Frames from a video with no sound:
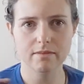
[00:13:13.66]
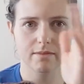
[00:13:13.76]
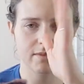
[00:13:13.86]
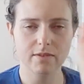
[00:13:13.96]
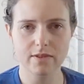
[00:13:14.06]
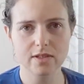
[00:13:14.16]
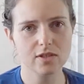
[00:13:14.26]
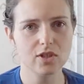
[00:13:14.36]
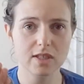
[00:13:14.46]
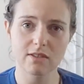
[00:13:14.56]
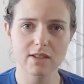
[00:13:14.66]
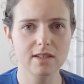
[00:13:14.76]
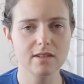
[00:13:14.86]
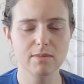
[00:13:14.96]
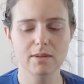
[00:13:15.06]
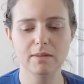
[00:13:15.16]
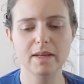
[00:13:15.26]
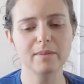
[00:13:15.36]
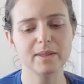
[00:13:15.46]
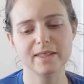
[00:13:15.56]
reverse engineer it and blah
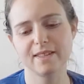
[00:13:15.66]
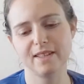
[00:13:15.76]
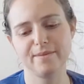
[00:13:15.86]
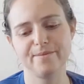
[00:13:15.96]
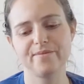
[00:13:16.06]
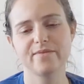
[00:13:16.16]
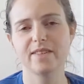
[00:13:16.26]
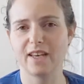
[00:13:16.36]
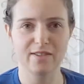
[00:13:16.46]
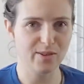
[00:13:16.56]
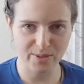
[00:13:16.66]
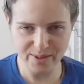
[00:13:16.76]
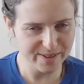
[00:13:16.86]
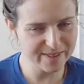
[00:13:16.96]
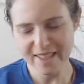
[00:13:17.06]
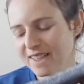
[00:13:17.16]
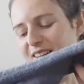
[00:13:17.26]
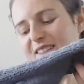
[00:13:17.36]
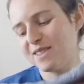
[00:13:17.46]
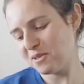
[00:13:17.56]
blah, but yeah, no,
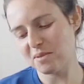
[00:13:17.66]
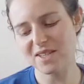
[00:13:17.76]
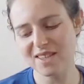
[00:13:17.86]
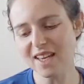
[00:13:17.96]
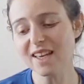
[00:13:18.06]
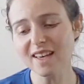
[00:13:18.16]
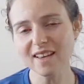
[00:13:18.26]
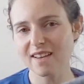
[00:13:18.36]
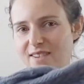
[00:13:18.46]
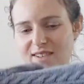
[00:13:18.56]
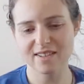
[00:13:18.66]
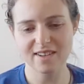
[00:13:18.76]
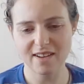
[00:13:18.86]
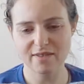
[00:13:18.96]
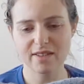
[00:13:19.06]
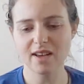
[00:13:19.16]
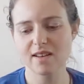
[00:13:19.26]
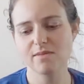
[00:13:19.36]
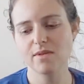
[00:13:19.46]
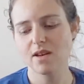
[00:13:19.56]
it's too much thinking. Didn't have
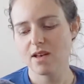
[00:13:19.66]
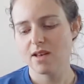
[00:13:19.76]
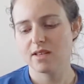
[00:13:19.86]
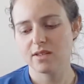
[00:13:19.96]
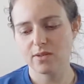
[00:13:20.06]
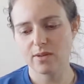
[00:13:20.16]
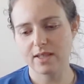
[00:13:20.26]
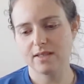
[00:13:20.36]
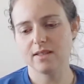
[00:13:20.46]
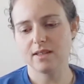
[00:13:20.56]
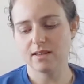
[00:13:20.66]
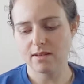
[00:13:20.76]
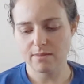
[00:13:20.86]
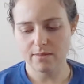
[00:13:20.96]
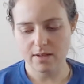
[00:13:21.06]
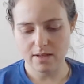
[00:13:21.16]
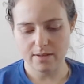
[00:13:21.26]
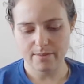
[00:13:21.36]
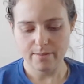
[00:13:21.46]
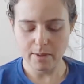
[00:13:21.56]
time, so I did knit them
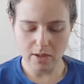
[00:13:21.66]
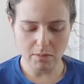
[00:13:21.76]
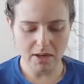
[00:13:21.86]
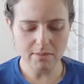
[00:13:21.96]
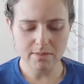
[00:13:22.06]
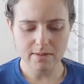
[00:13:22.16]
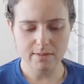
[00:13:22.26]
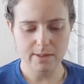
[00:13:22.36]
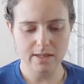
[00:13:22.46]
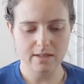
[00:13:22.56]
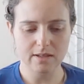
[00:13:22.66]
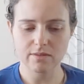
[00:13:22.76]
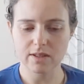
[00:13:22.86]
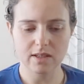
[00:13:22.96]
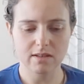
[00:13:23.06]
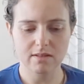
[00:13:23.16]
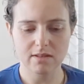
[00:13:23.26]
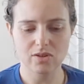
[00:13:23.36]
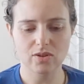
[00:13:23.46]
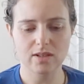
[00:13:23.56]
bottom up, but I didn't really
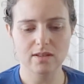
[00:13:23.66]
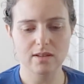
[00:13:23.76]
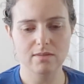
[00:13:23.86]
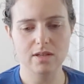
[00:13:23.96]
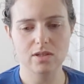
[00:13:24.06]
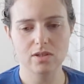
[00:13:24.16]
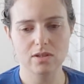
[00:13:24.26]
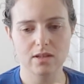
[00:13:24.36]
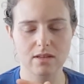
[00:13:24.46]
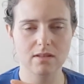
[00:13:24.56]
enjoy it that much. Like,